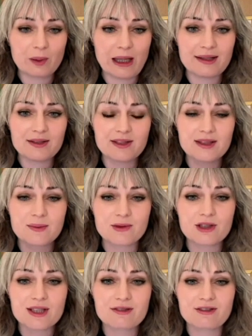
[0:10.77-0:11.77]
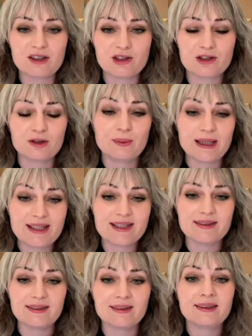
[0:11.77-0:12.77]
practice, which is a functional
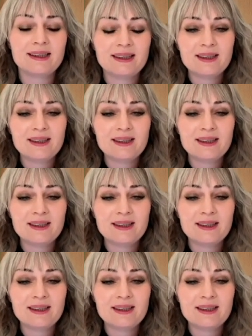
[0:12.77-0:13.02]
medicine